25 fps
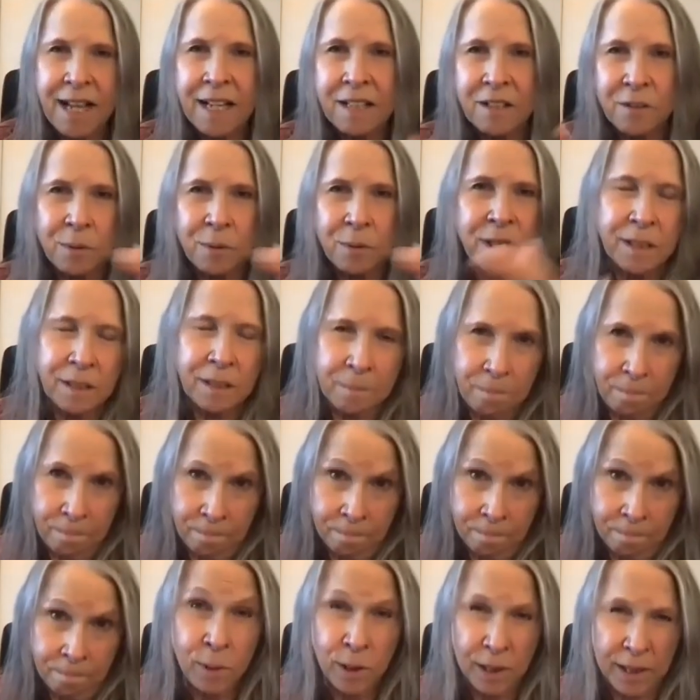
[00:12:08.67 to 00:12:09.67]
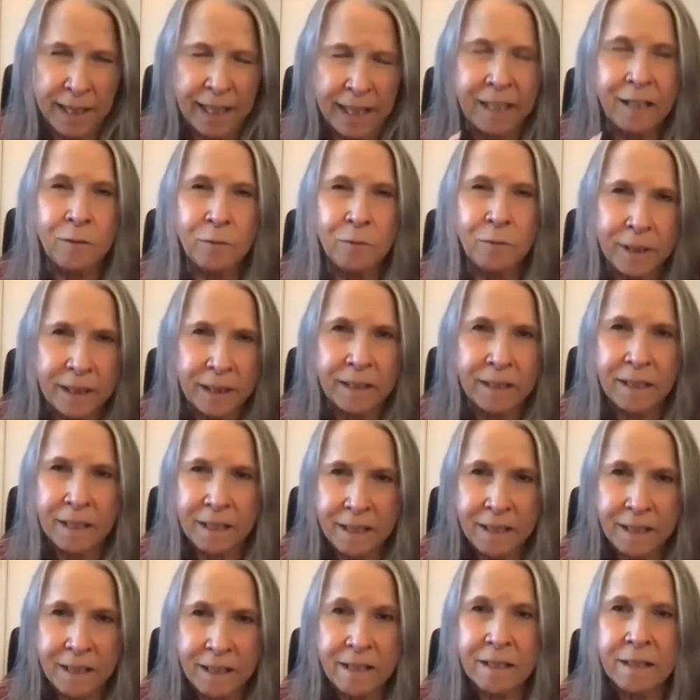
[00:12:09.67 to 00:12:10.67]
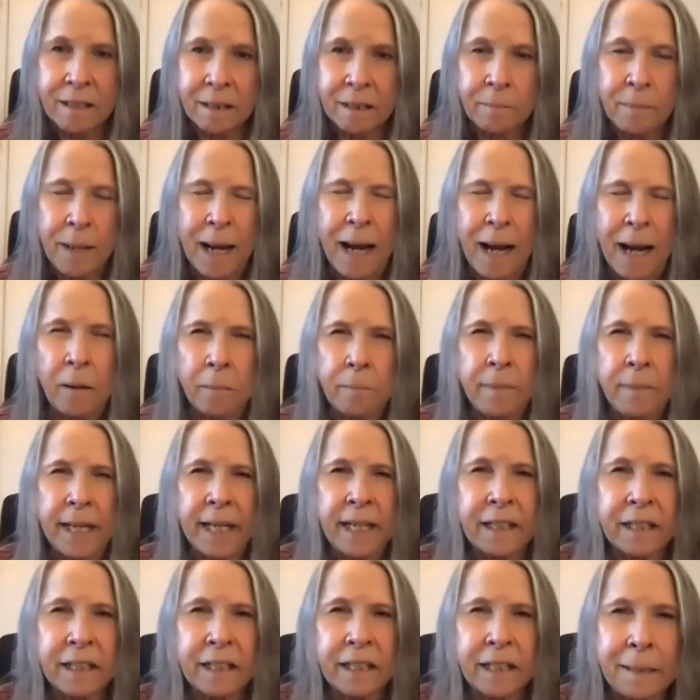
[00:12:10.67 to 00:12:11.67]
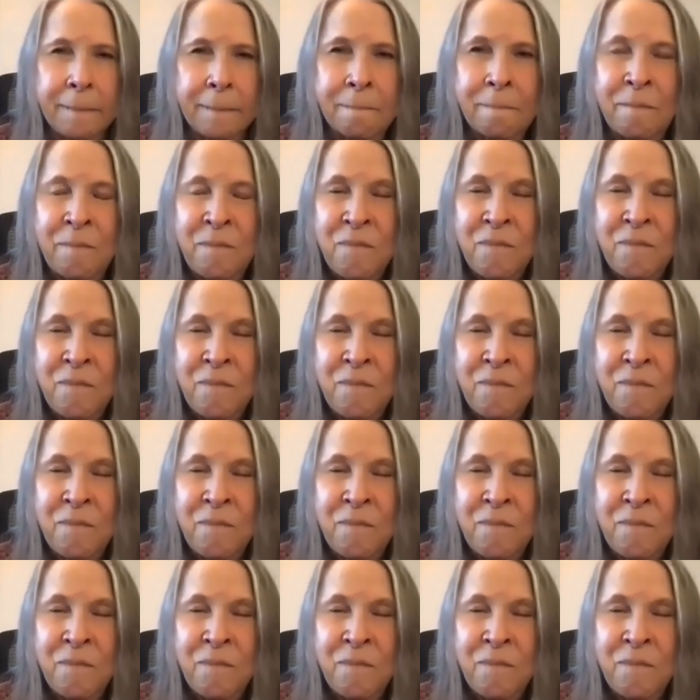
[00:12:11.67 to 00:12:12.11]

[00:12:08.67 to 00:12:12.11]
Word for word: That's what the book Getting Real is about mainly.